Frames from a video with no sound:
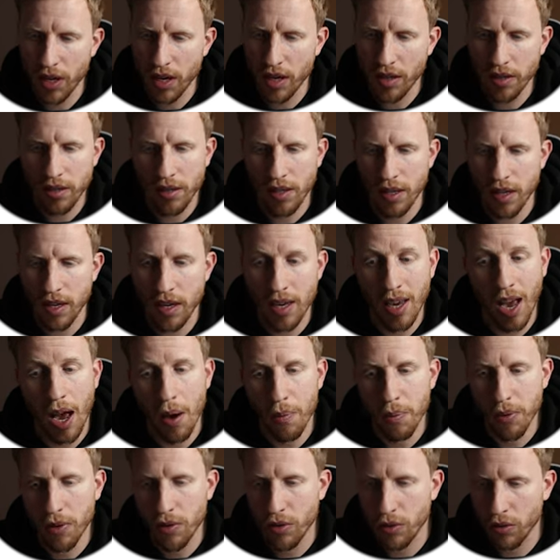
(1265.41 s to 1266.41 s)
It's the
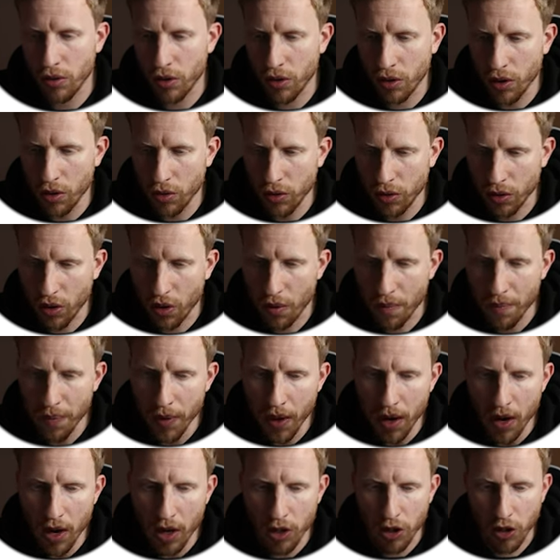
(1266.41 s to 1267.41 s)
capital to do so.
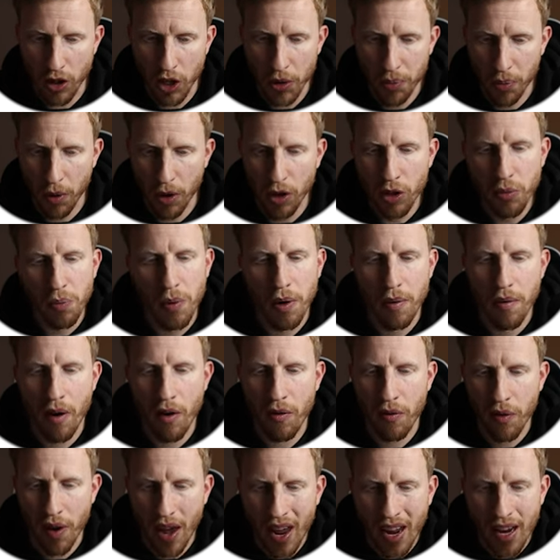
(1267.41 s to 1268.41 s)
So this product's been around for